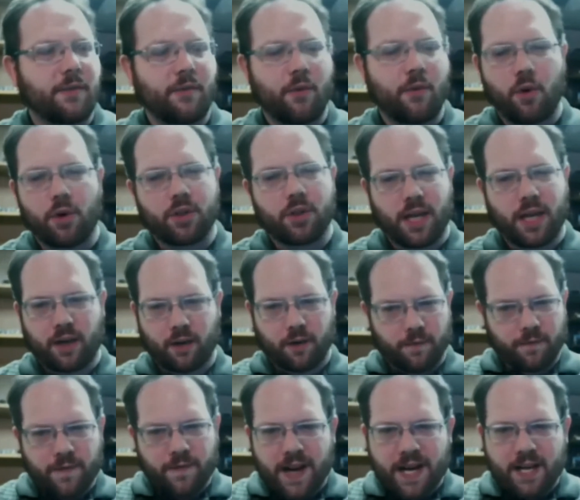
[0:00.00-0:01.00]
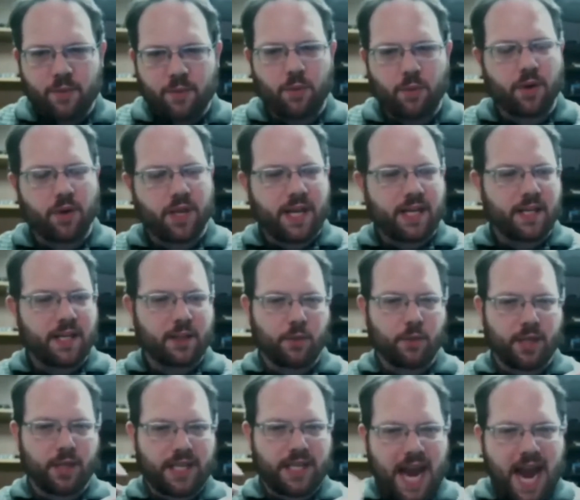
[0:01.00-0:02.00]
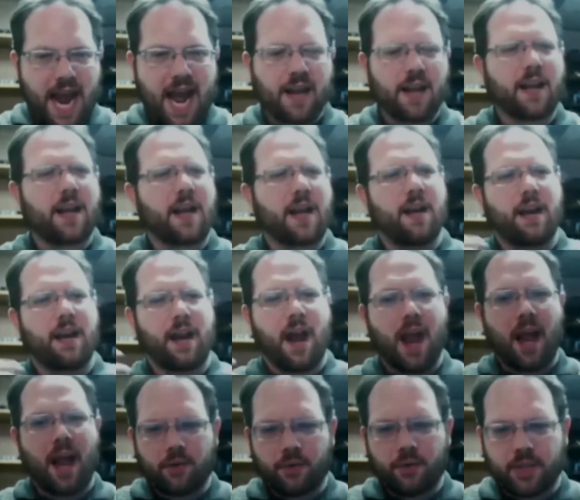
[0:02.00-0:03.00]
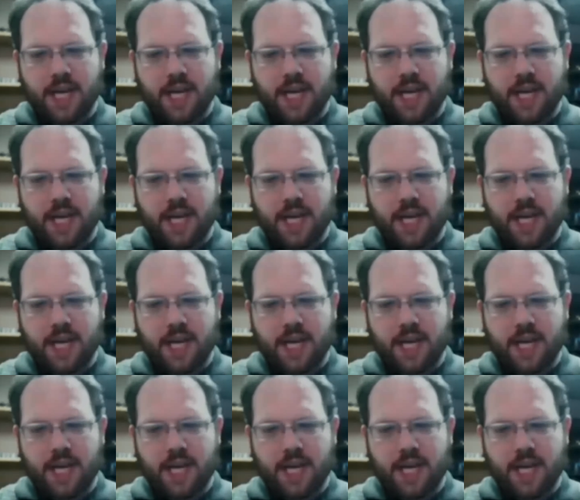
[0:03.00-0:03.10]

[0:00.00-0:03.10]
of course, like her feet, where things get to attack, get an extra